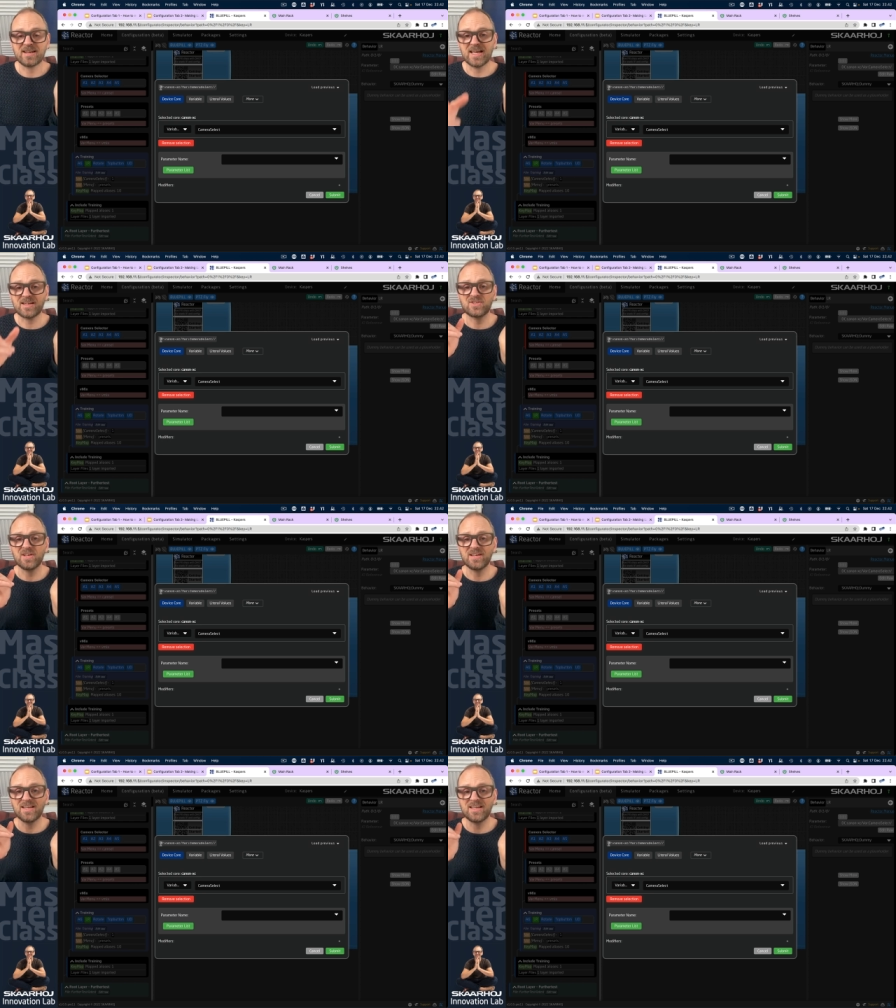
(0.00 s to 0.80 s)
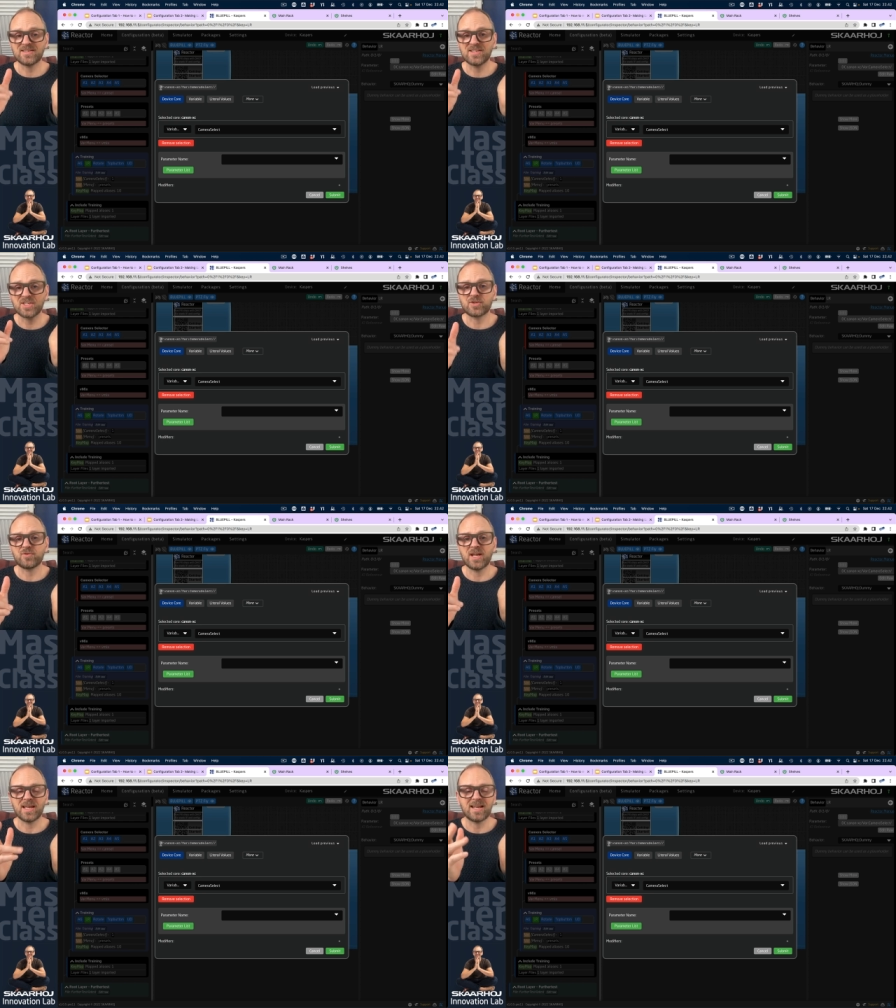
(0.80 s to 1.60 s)
That actually is a
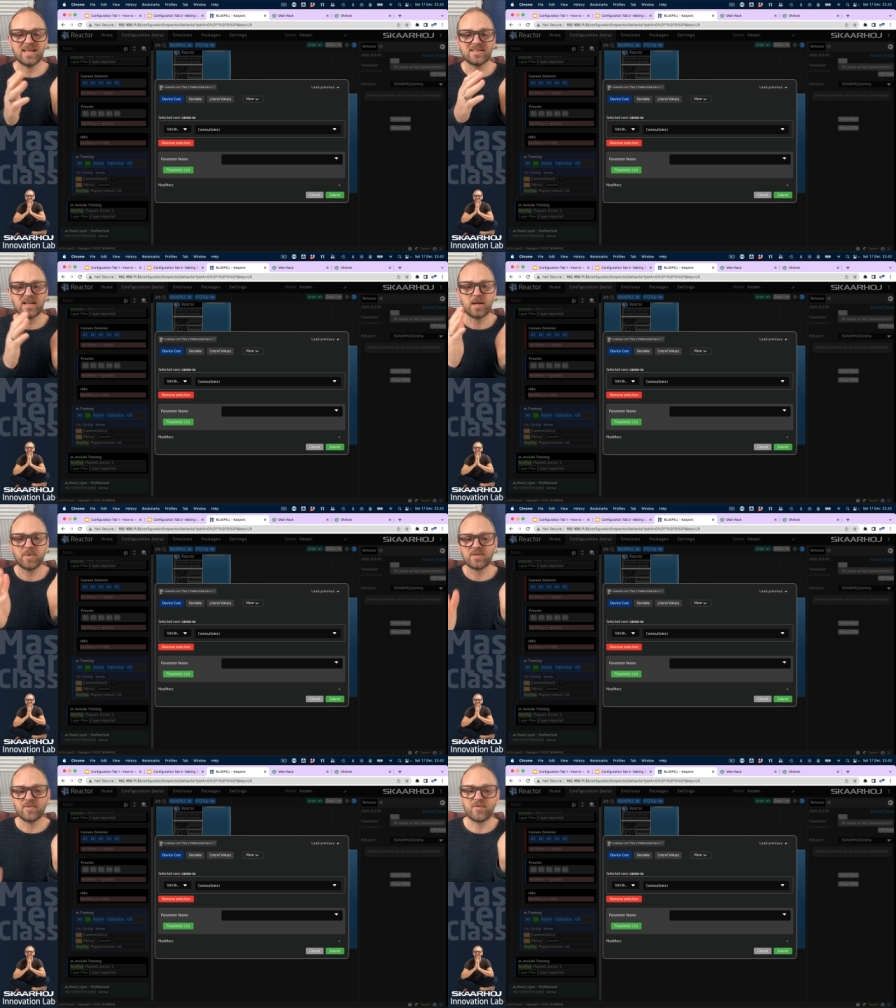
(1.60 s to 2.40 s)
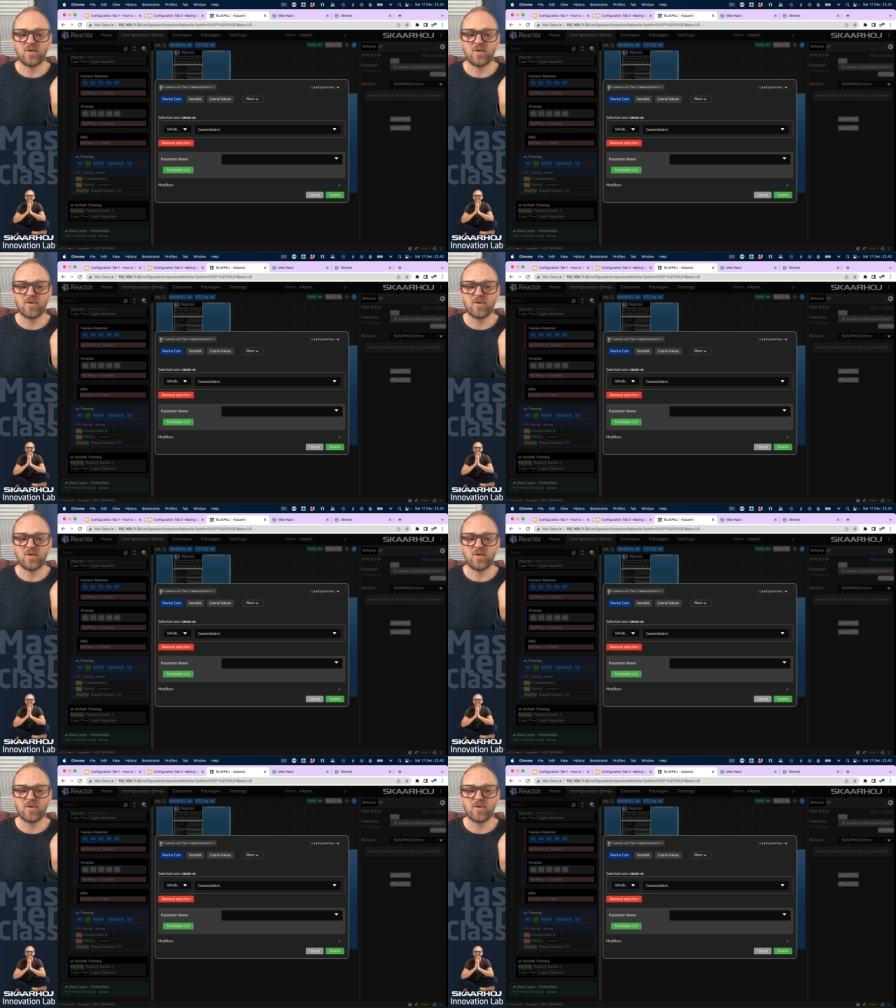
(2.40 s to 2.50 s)
string. It has a little bit the